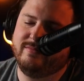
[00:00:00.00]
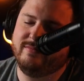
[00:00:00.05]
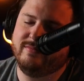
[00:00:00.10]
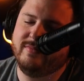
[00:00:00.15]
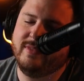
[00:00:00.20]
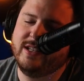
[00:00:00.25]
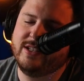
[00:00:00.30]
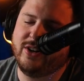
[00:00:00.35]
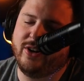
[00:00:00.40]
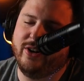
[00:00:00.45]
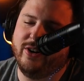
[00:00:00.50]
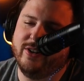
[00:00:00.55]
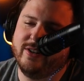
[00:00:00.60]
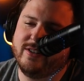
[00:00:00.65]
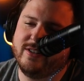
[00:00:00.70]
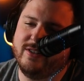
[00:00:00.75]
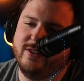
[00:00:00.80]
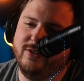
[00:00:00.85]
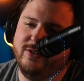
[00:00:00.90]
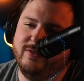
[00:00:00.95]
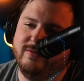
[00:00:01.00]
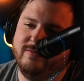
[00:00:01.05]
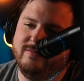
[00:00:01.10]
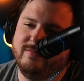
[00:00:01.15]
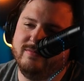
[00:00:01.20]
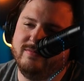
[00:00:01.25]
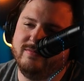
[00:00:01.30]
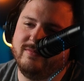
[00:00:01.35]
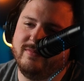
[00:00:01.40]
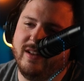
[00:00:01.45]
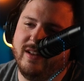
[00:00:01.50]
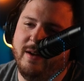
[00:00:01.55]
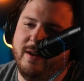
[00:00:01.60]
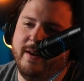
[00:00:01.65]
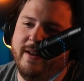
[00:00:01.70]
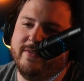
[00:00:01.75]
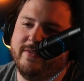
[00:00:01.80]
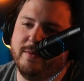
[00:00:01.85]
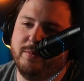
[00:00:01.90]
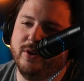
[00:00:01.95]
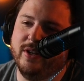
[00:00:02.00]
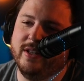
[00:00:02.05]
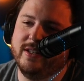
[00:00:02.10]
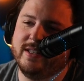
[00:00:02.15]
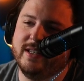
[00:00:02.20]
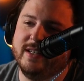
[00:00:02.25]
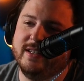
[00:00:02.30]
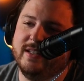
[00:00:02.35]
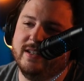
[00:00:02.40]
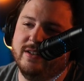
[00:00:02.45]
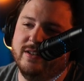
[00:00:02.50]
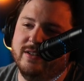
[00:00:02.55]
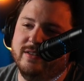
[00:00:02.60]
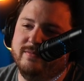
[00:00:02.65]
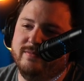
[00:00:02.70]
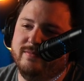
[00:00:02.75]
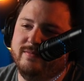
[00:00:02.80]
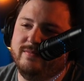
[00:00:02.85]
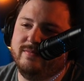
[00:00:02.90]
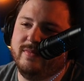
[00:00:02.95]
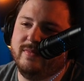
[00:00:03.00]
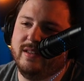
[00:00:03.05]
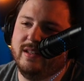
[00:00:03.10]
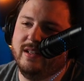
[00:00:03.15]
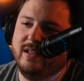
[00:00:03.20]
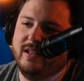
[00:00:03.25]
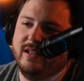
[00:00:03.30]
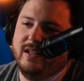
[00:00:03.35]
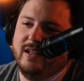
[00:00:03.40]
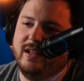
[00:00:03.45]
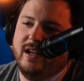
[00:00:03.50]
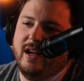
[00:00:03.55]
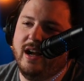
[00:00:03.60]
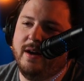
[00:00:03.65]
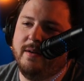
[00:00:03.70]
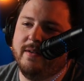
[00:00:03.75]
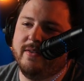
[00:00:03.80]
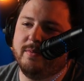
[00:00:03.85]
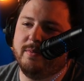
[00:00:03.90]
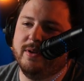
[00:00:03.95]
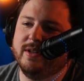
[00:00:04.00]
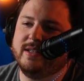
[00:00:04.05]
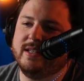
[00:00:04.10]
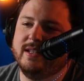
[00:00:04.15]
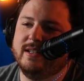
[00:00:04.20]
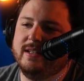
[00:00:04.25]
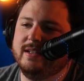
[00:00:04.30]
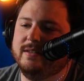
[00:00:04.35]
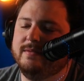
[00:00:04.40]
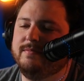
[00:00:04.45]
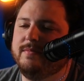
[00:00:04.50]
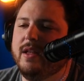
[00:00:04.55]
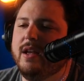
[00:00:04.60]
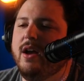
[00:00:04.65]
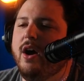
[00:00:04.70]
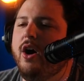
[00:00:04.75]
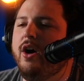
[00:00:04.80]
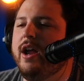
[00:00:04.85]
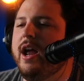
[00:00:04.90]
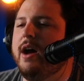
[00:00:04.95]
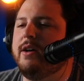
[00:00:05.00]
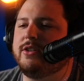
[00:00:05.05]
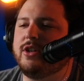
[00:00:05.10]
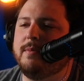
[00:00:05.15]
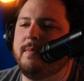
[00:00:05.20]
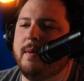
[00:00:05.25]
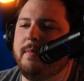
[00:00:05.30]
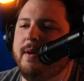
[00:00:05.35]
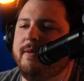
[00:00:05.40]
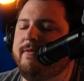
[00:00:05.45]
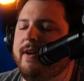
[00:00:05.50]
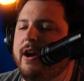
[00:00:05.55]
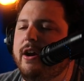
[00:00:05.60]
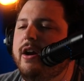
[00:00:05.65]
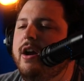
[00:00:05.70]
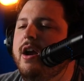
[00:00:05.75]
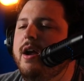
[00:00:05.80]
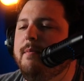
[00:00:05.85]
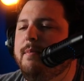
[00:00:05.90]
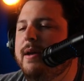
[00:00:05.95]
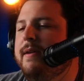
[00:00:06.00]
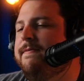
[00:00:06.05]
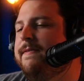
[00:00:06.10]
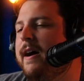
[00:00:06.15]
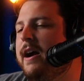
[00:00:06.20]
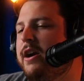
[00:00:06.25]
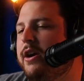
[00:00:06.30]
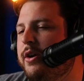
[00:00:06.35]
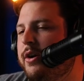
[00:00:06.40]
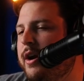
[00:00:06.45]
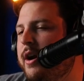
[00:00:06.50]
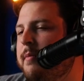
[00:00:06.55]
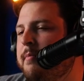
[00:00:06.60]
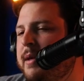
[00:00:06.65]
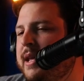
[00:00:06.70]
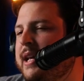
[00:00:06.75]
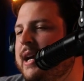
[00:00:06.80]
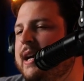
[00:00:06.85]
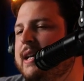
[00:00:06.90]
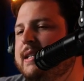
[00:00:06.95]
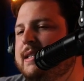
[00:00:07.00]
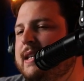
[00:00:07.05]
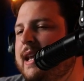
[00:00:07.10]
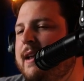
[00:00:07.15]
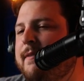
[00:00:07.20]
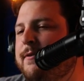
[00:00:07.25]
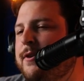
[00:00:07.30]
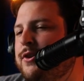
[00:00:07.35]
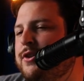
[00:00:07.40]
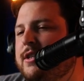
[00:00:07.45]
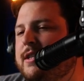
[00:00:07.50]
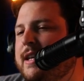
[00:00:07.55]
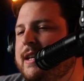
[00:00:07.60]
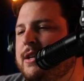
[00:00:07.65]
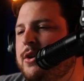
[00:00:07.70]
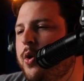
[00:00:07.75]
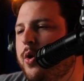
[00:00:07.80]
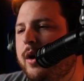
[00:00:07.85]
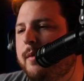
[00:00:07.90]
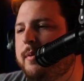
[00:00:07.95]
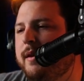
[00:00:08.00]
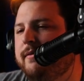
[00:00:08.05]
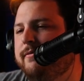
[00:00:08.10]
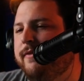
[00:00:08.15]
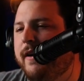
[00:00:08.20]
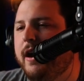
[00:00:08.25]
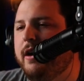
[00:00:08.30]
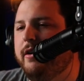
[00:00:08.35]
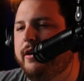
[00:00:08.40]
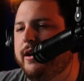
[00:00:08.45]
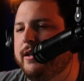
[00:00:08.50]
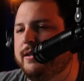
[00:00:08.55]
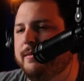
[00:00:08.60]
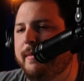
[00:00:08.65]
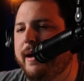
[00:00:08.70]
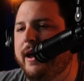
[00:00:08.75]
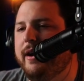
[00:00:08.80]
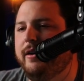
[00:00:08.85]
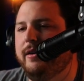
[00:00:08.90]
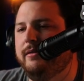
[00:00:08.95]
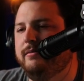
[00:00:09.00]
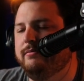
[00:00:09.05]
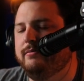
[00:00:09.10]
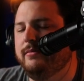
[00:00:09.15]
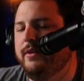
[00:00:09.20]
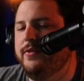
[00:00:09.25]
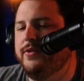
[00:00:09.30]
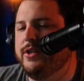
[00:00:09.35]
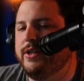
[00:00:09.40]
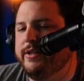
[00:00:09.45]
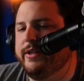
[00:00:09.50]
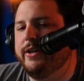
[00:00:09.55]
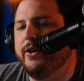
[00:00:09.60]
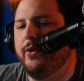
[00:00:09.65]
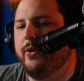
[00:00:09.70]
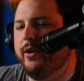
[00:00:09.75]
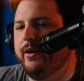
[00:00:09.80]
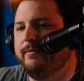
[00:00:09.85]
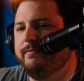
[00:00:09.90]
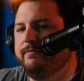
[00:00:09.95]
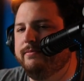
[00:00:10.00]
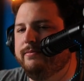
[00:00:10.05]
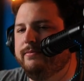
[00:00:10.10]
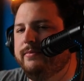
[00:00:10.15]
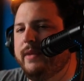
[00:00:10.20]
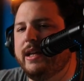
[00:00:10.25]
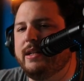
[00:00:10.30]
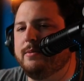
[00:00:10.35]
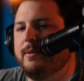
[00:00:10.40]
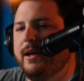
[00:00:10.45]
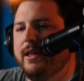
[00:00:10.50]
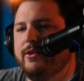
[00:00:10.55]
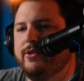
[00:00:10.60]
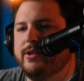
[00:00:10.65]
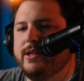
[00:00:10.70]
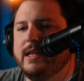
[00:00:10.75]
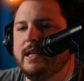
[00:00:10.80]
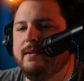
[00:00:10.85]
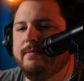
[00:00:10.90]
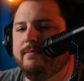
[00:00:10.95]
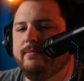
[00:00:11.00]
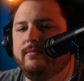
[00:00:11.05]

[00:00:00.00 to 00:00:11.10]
This hurts, dude. I'm gonna have to put it C tier. I'm gonna have to put it C tier. Oh yeah, I was talking about Pit Fighter. Pit Fighter, because if you just ignore Pit Fighter, it doesn't matter. If you just ignore them, that's why they're C.